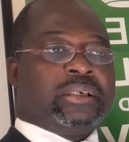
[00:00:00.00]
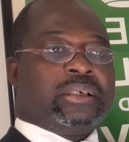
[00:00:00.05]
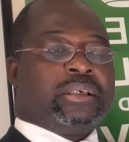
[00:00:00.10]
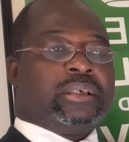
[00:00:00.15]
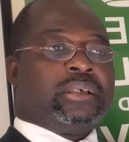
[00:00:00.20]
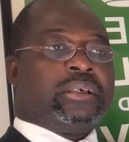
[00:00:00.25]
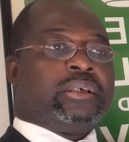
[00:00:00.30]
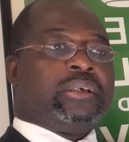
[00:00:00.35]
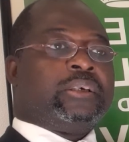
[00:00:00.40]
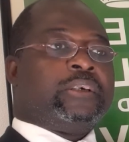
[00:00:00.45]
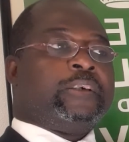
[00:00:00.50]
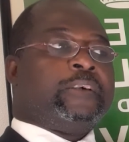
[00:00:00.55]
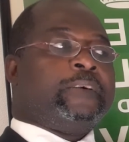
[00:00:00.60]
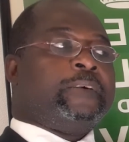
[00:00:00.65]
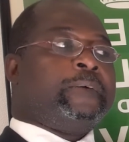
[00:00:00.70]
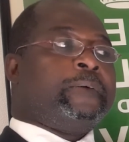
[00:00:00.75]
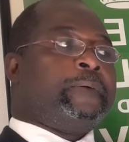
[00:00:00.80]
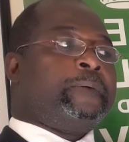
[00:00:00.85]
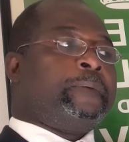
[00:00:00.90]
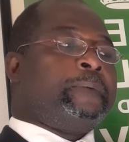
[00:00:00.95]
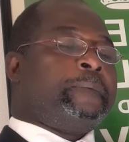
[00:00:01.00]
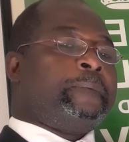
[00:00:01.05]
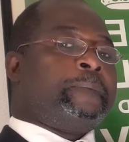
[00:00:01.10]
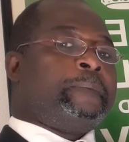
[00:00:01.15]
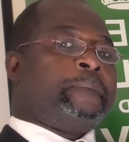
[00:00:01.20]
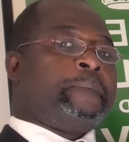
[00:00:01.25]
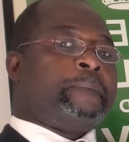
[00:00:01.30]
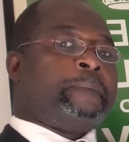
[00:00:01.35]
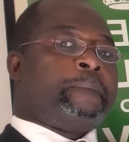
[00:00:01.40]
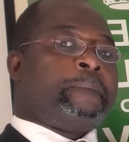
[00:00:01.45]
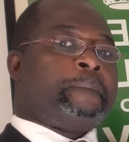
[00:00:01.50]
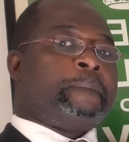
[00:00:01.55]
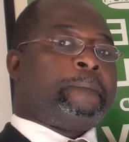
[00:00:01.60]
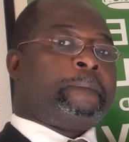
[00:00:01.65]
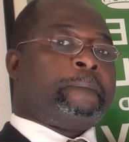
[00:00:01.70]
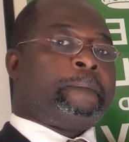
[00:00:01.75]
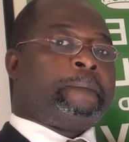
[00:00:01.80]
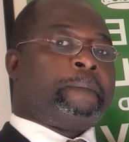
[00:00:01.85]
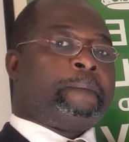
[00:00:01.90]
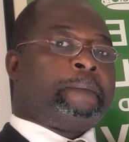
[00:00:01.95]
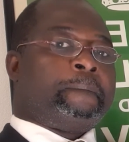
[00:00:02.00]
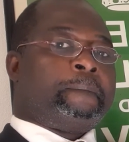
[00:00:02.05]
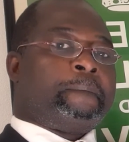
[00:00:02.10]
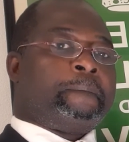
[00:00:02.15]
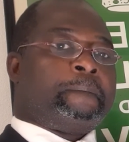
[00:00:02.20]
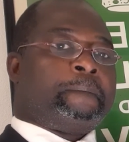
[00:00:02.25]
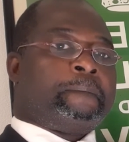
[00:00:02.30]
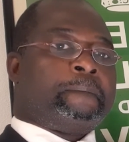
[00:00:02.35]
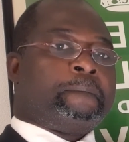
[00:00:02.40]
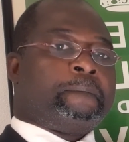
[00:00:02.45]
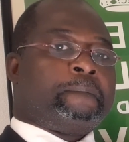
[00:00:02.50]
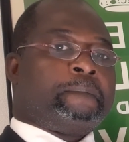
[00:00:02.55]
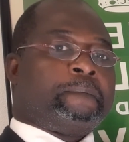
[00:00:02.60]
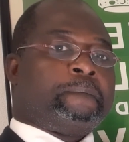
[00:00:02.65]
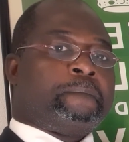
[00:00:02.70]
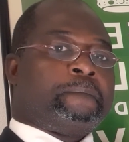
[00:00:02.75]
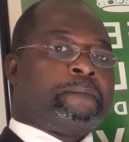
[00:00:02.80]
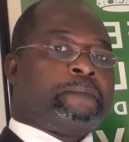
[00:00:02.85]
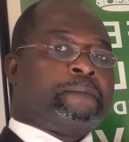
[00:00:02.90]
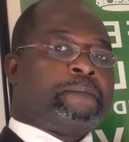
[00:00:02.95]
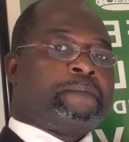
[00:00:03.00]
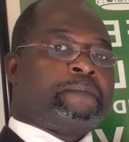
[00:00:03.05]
Nobody speaks.